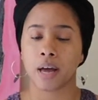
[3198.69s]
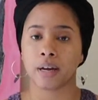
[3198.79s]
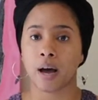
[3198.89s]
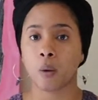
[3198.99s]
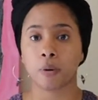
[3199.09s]

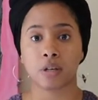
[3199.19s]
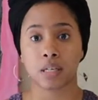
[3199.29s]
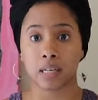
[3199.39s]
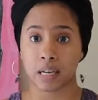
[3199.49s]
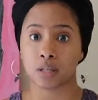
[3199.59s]
and help her
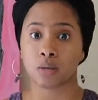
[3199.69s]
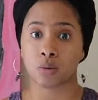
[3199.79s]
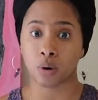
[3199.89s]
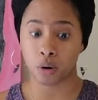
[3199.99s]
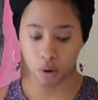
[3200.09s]
to get to
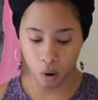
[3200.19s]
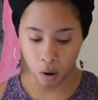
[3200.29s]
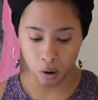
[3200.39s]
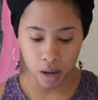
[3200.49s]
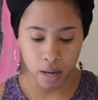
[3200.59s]
her goal.